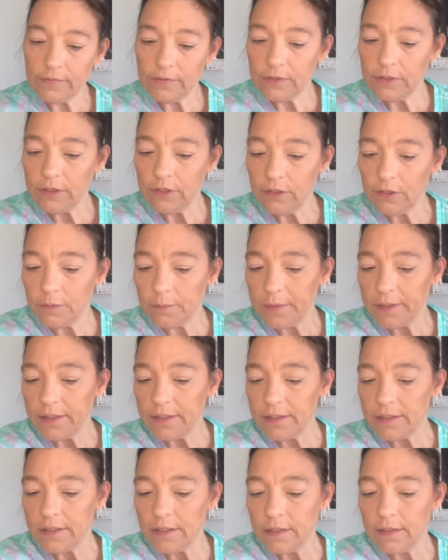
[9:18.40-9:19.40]
A little
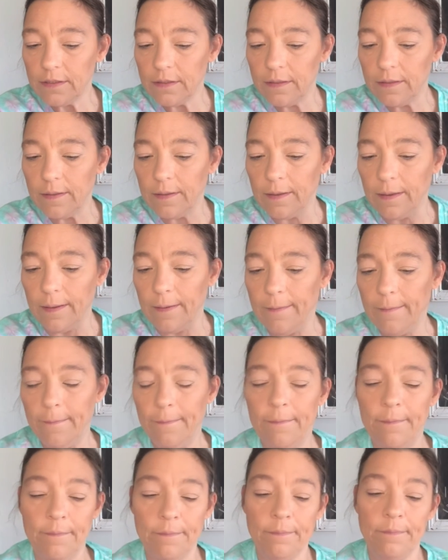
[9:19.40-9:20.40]
bit
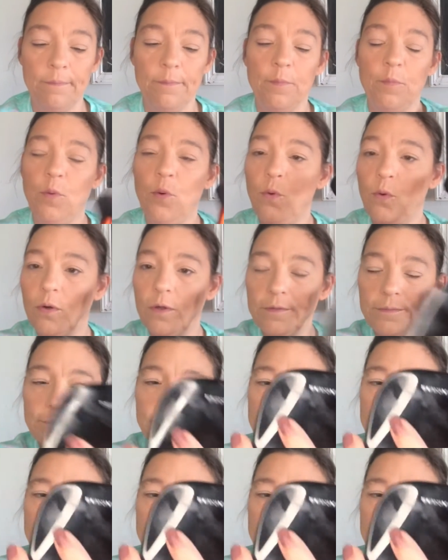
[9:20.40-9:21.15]
more.